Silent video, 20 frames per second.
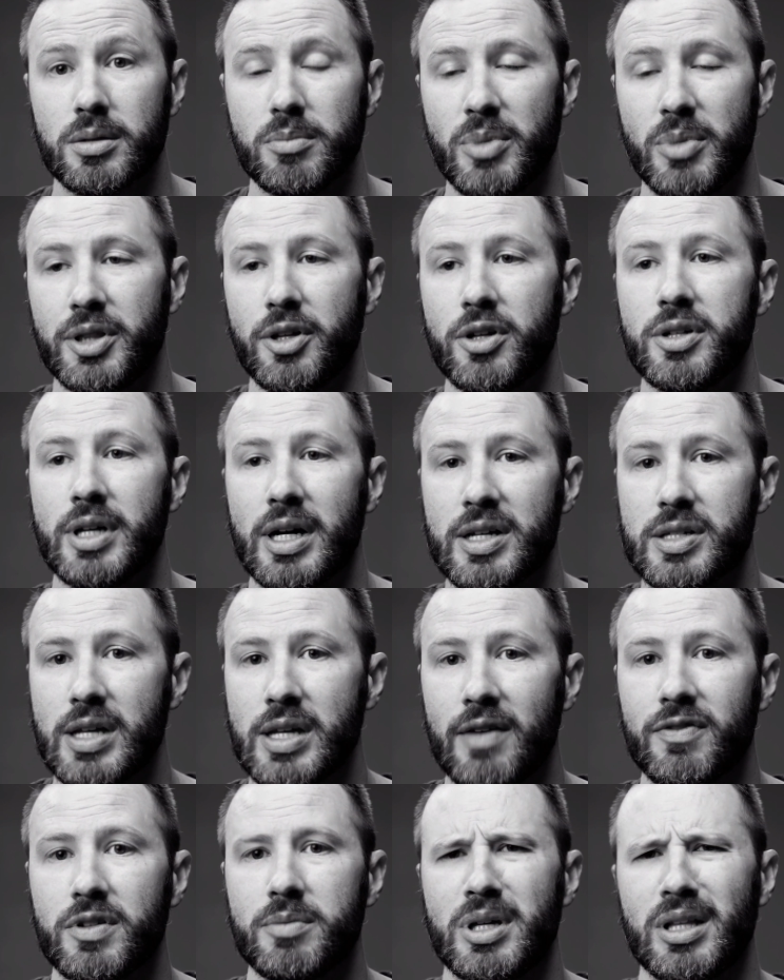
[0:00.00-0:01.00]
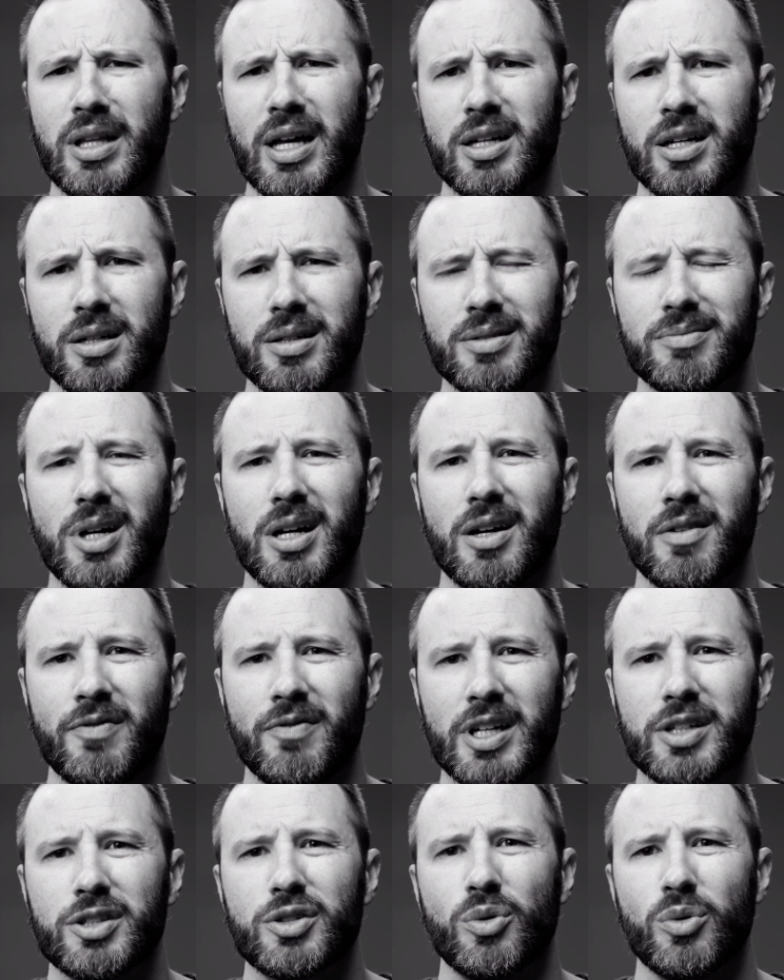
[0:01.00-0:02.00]
but there does have to be a
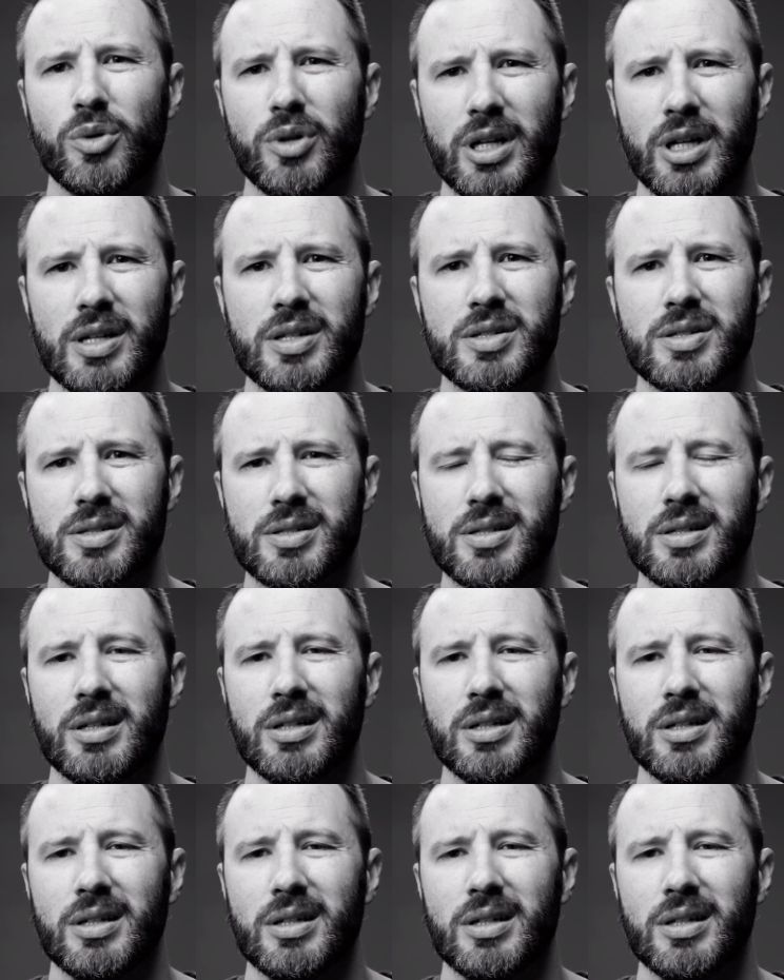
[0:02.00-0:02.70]
victorious